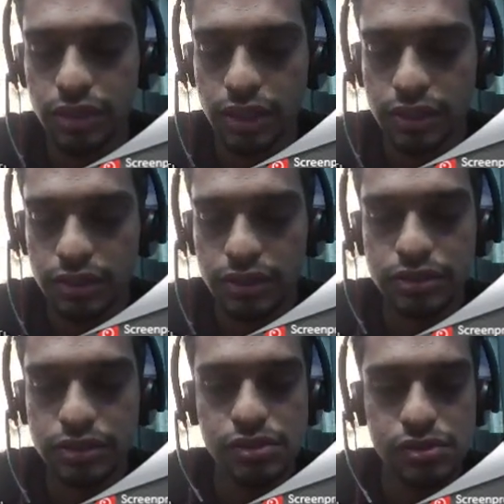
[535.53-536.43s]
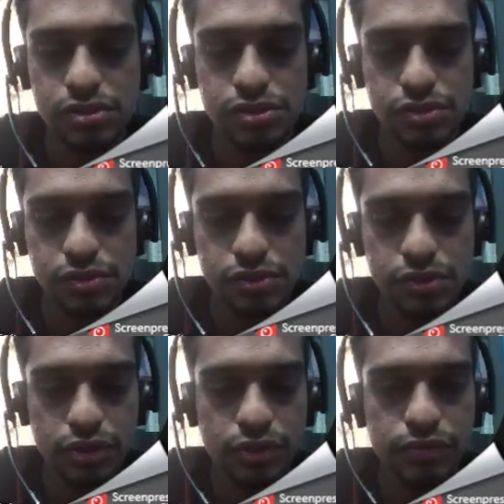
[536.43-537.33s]
and this is also
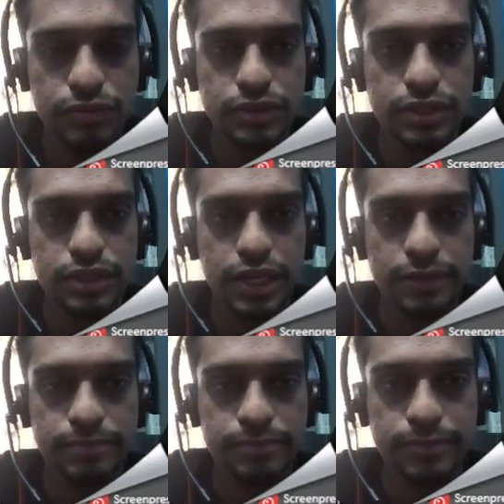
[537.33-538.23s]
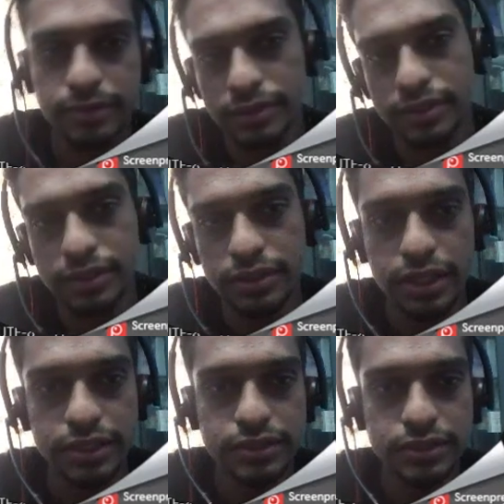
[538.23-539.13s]
of the type
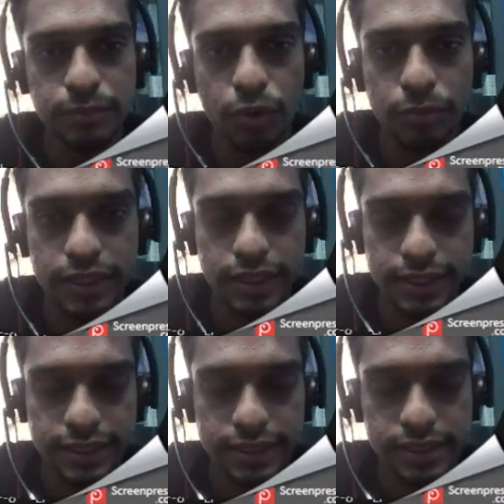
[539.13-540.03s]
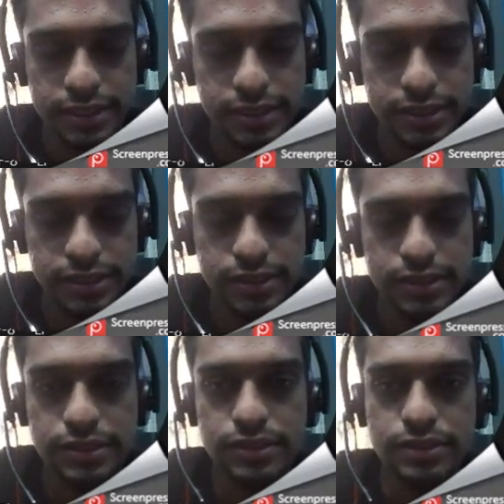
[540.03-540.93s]
that is property details,
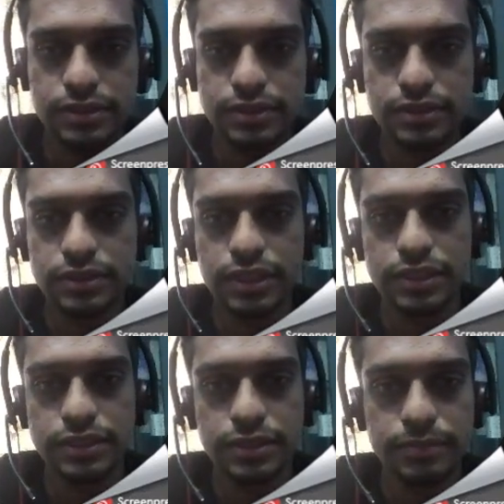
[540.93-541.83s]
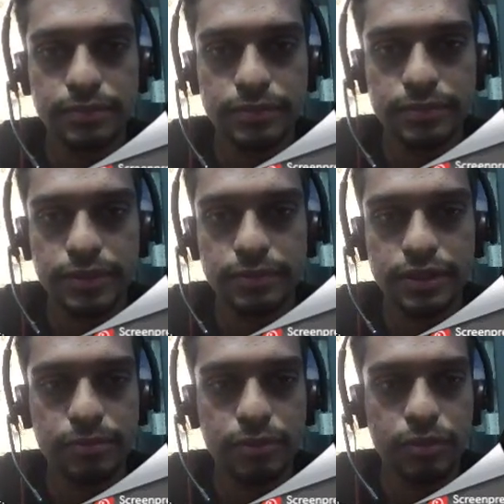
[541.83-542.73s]
that has
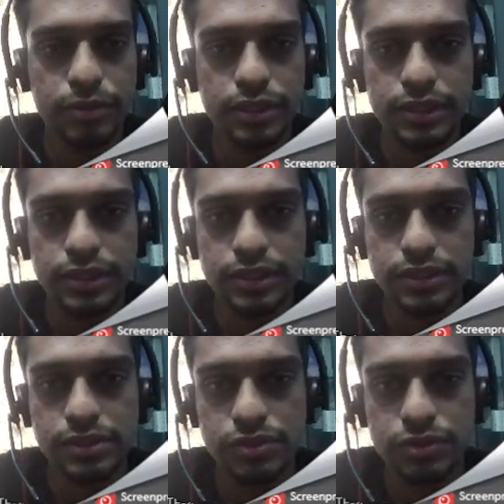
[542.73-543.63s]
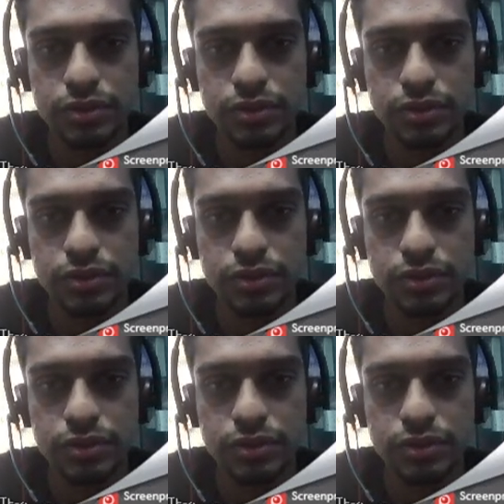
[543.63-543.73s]
implemented property details. So